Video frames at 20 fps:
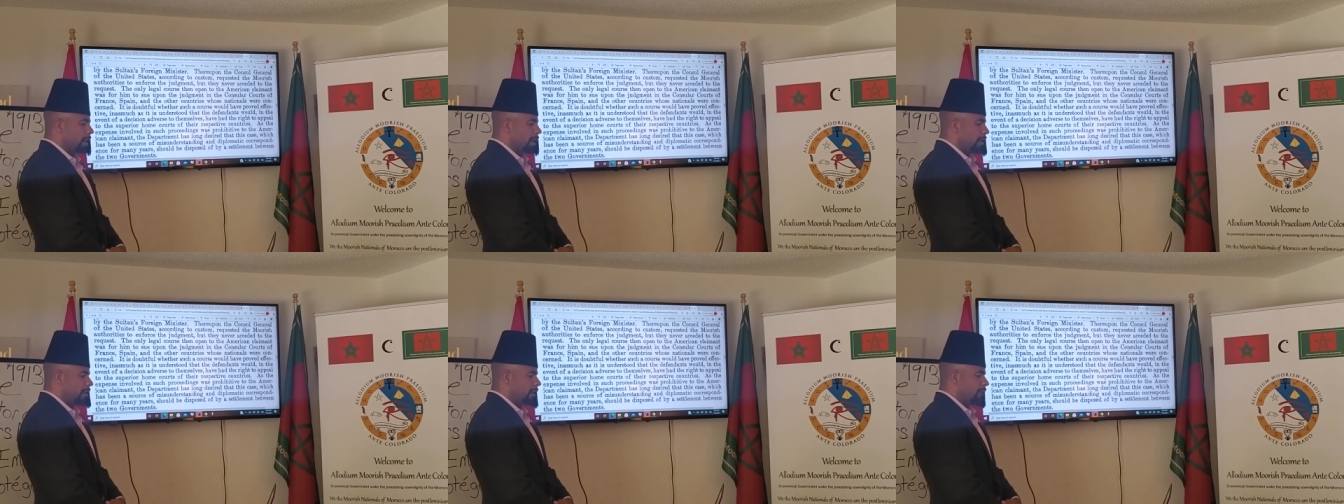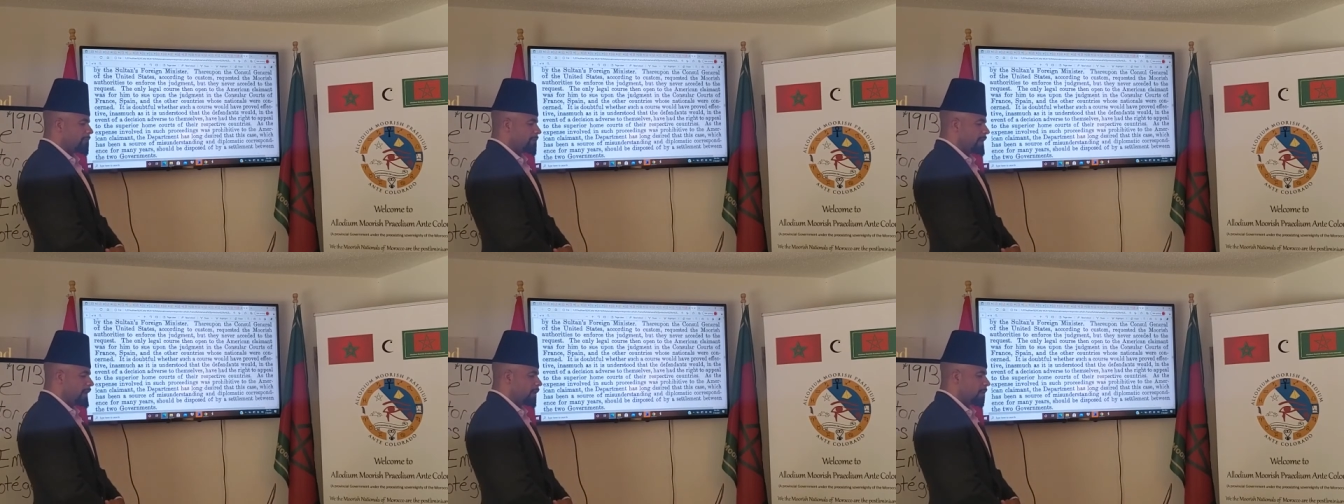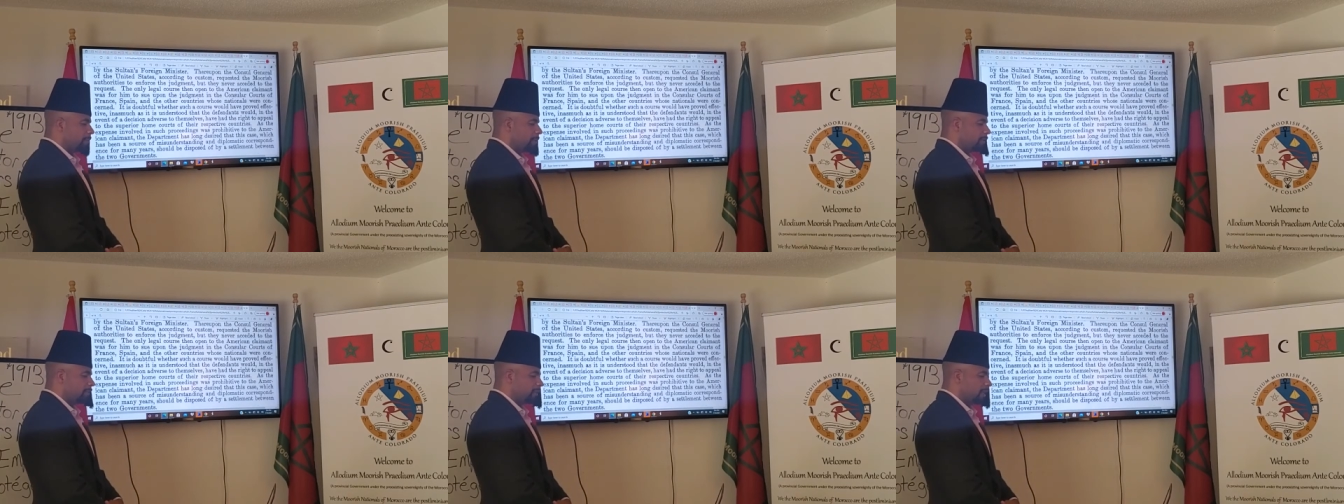in the event
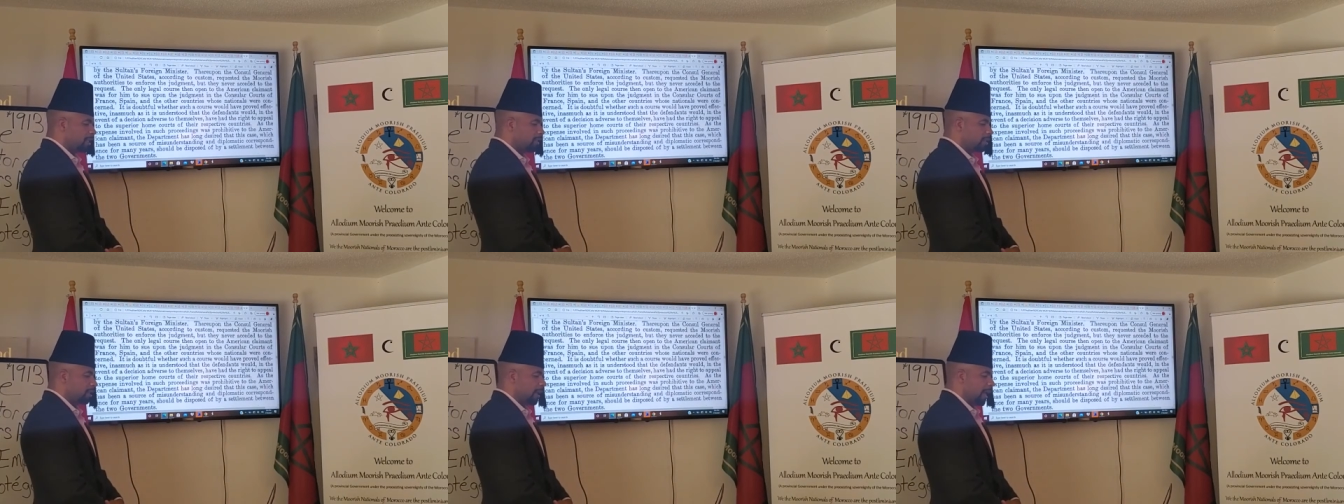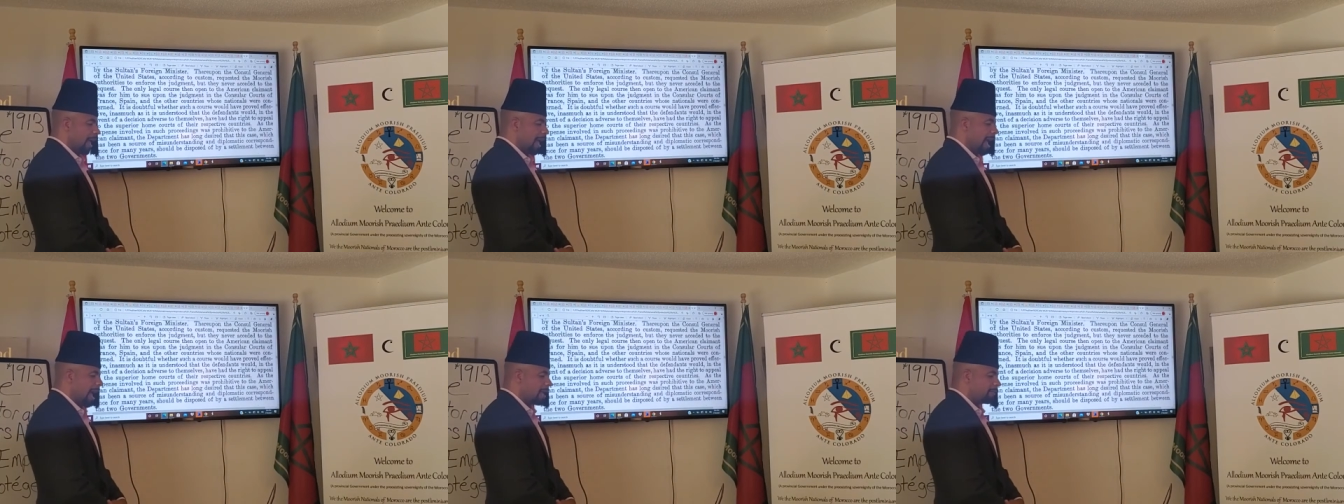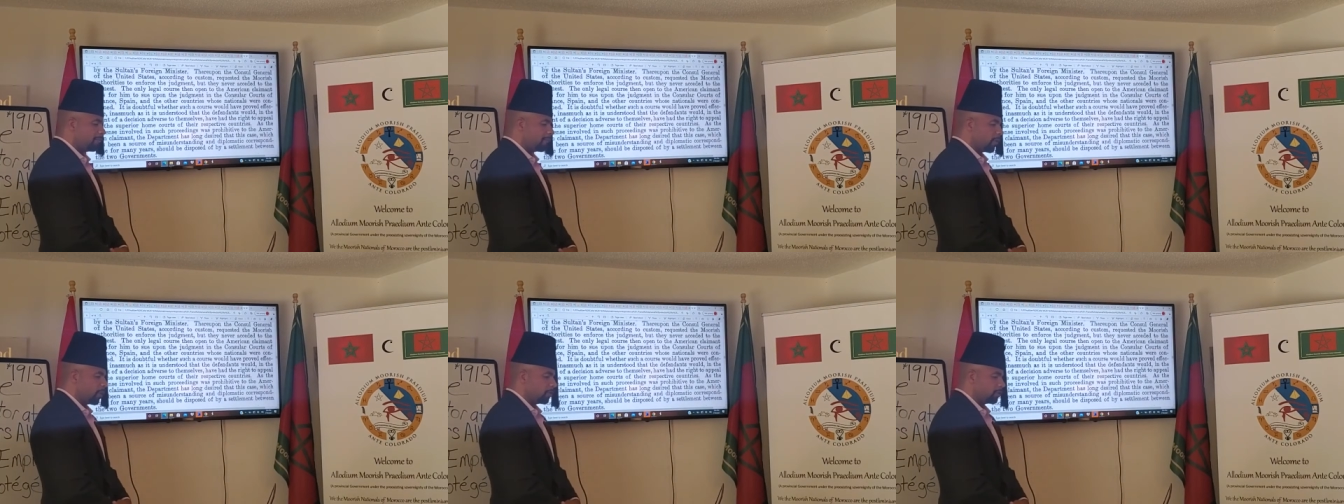of decision
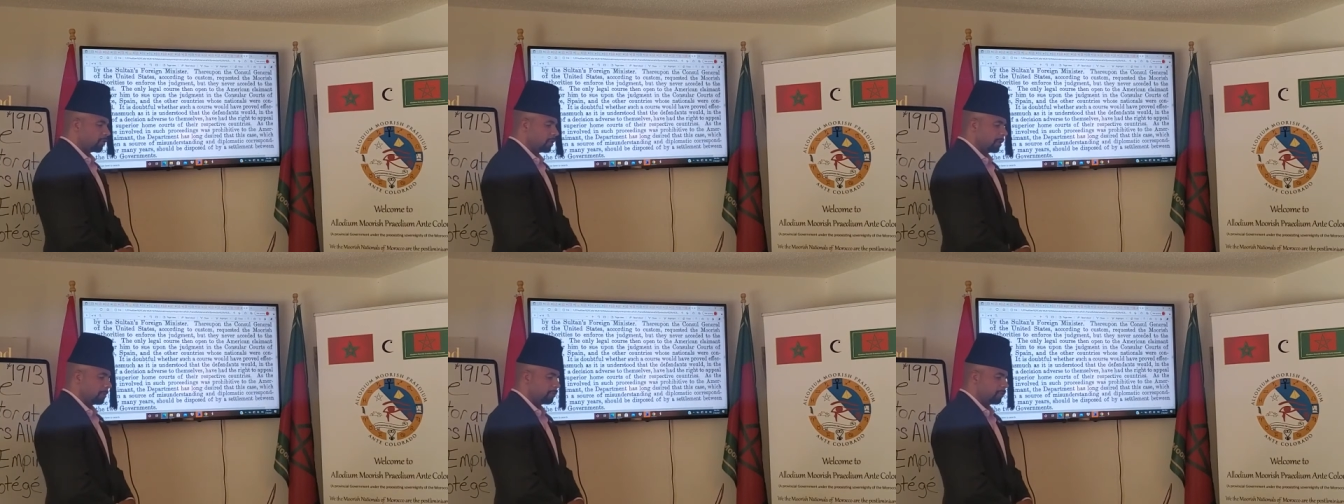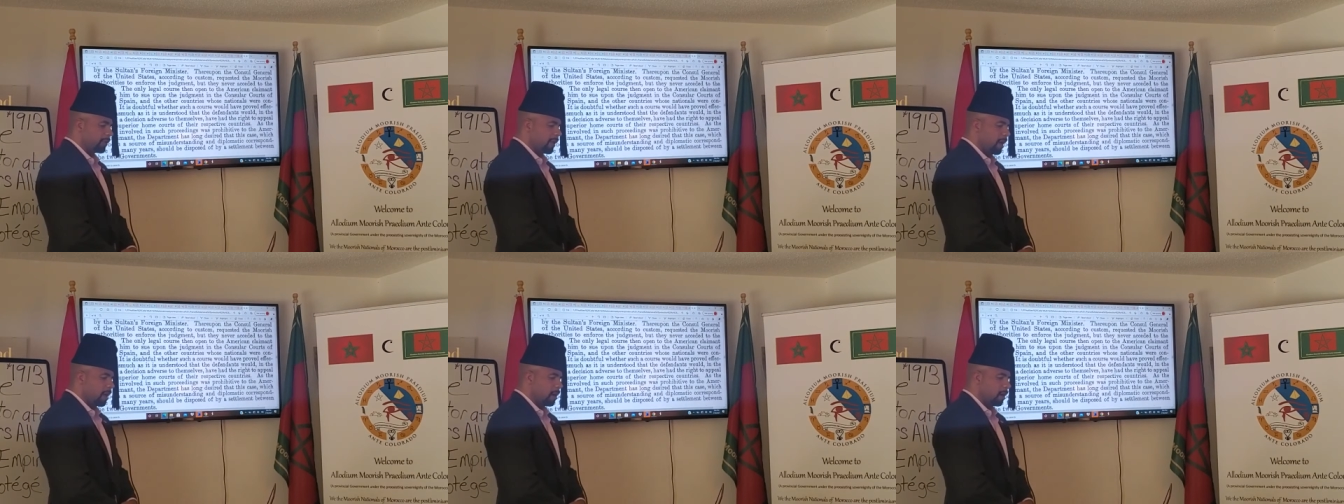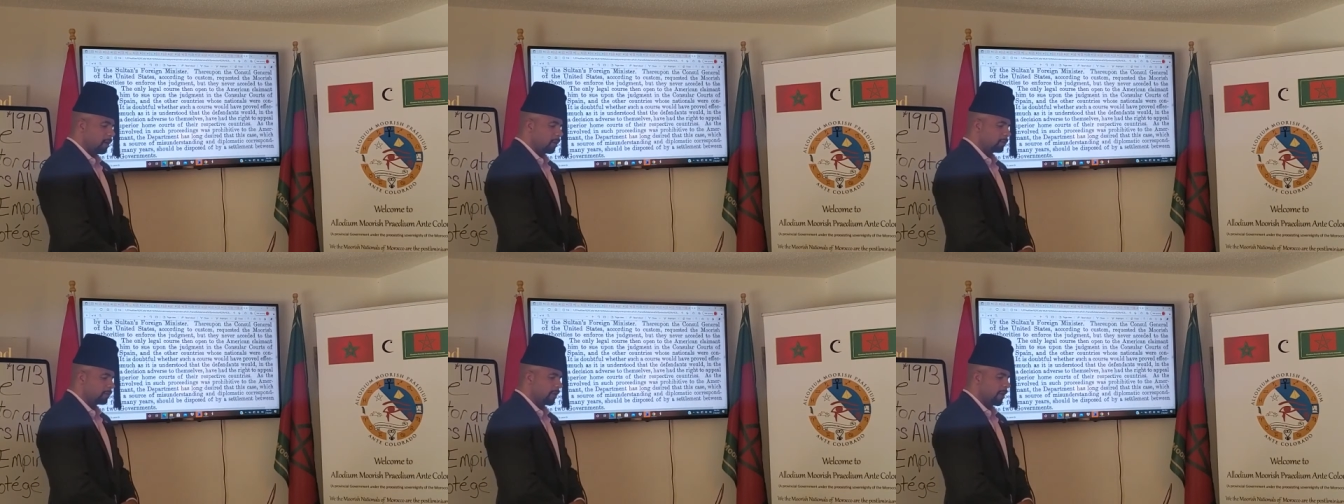adverse to
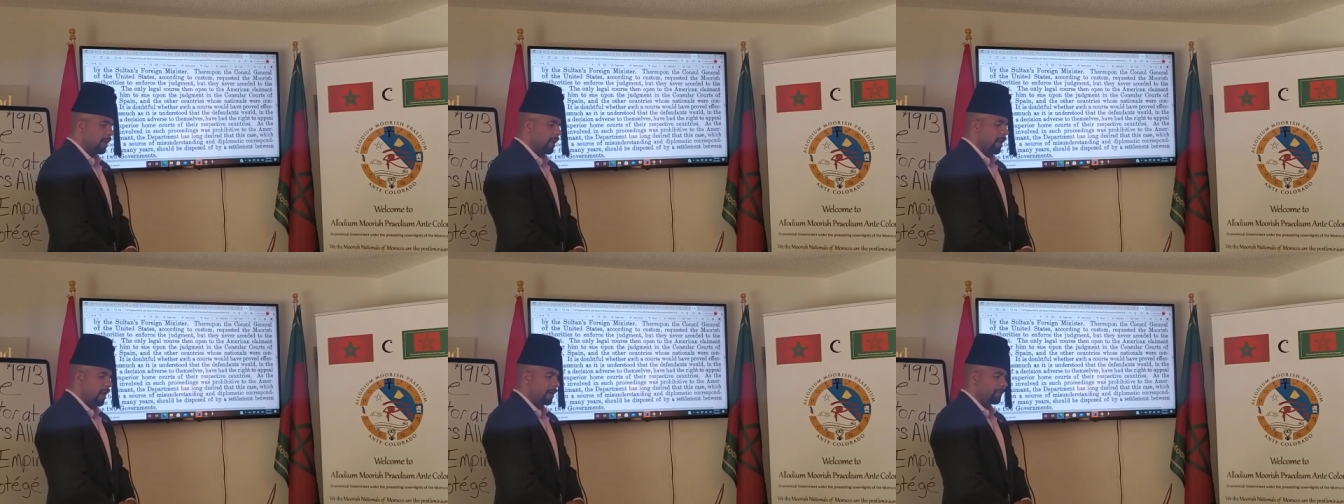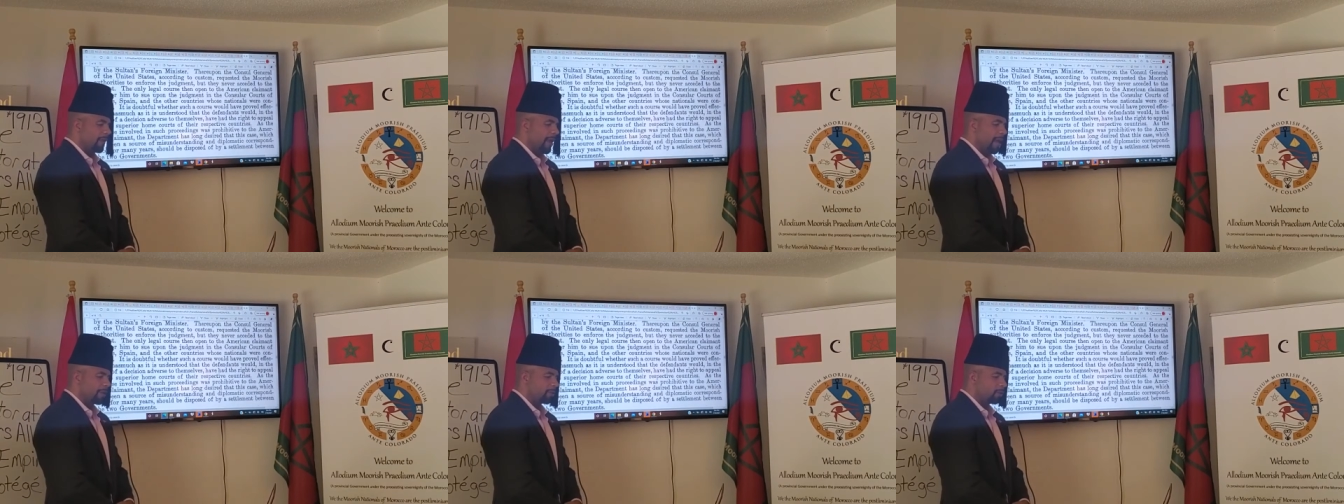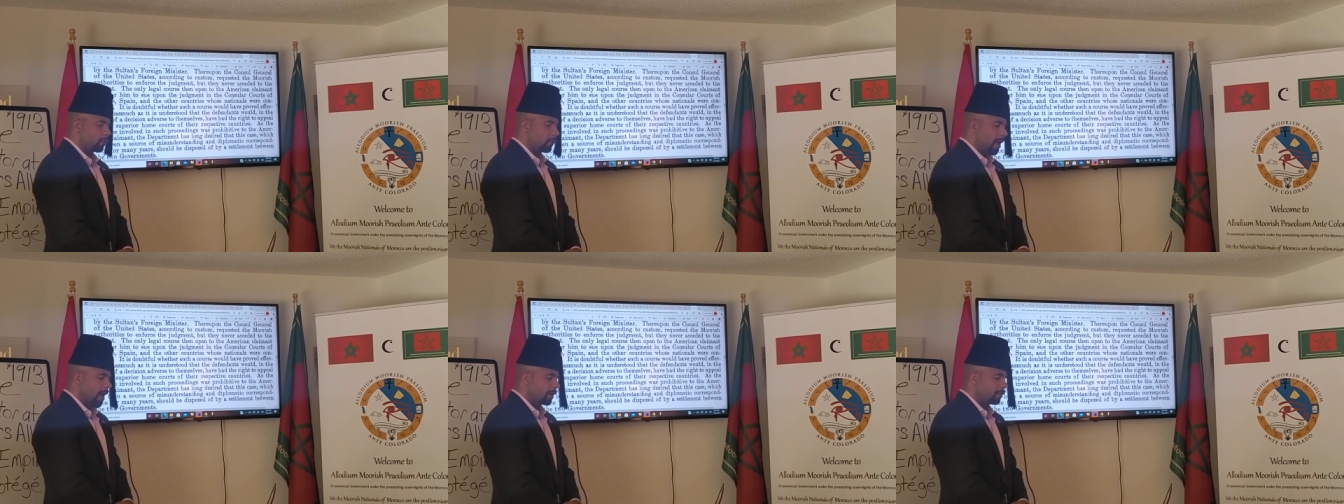themselves, have had
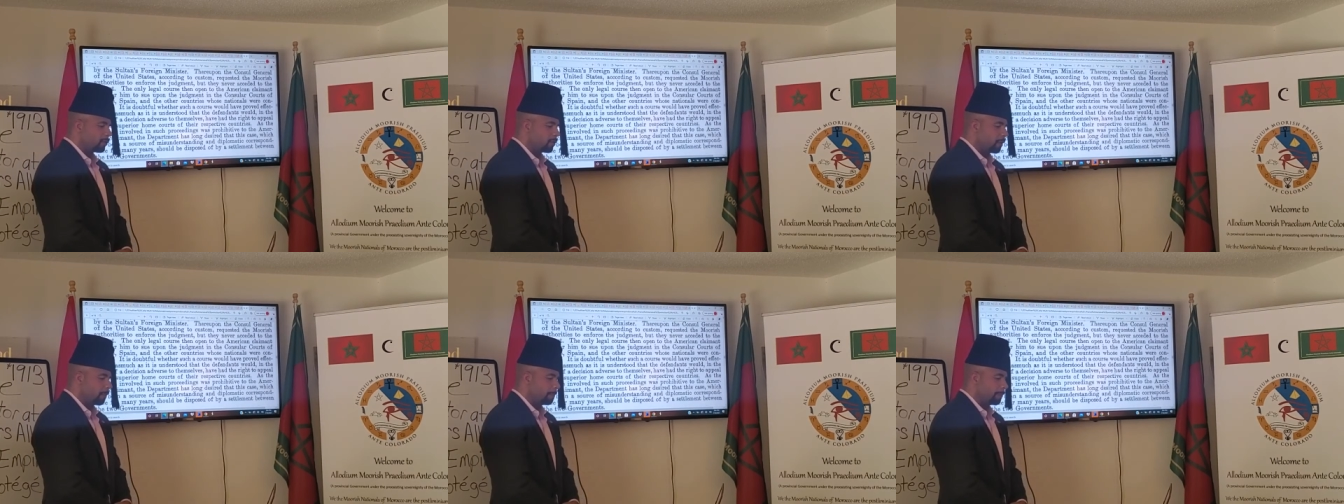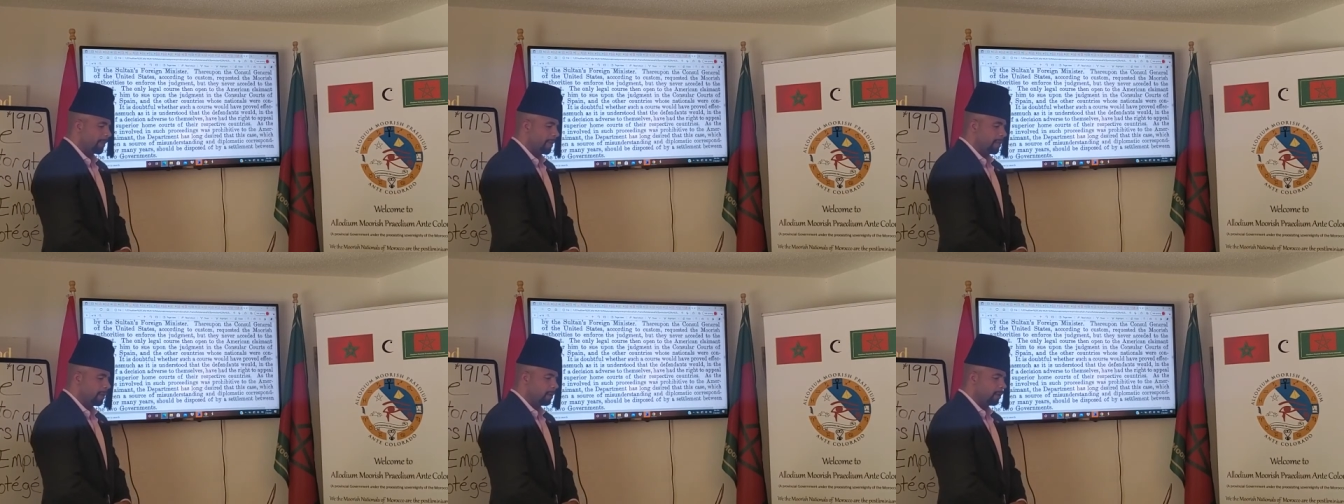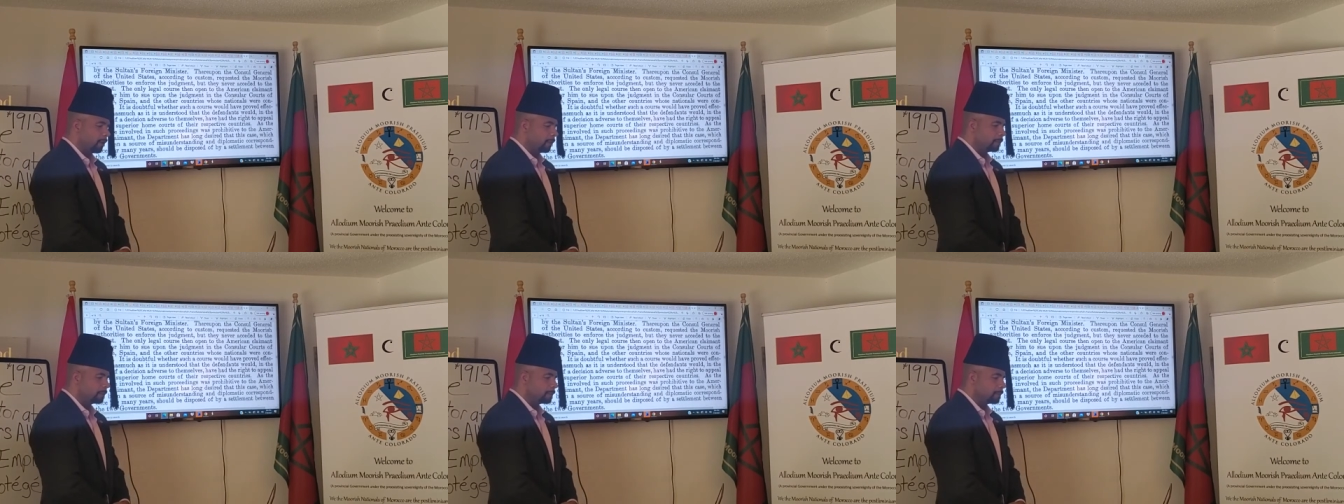the right to
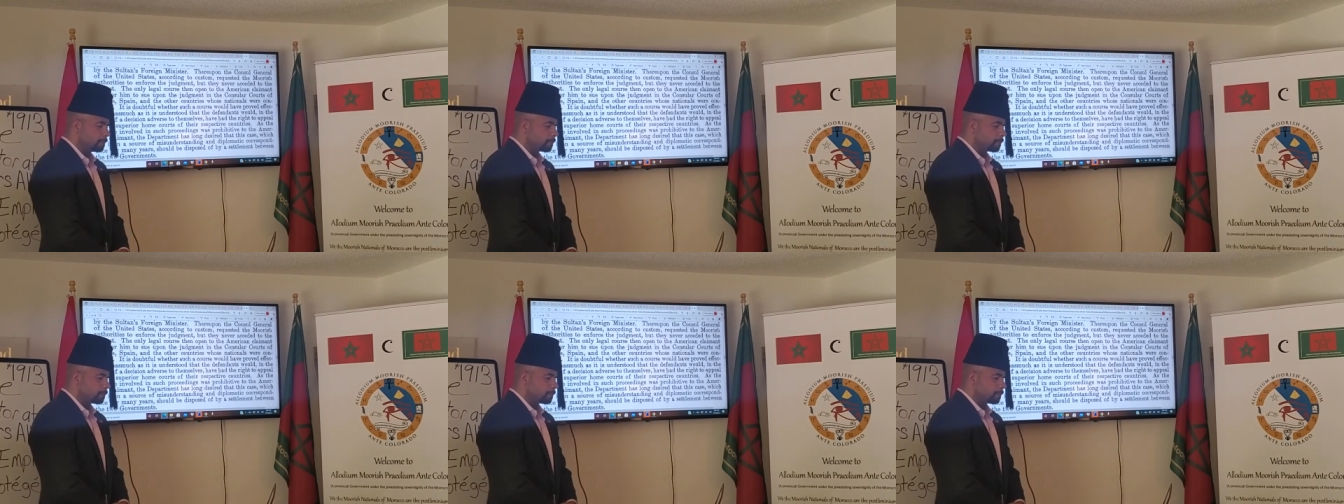appeal